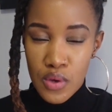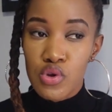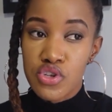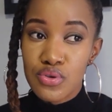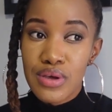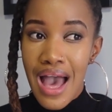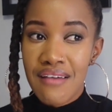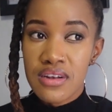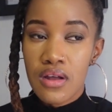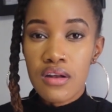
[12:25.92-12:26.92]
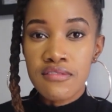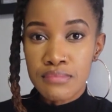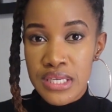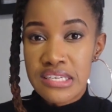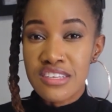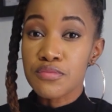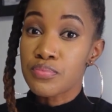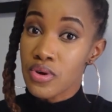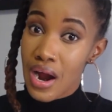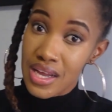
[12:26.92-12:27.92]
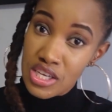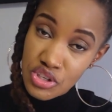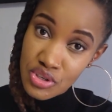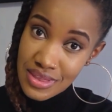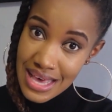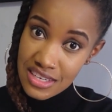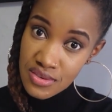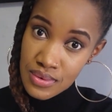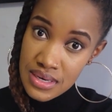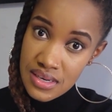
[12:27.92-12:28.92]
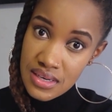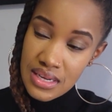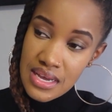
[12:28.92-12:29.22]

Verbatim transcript: We do have a lot of meetings prior to that one,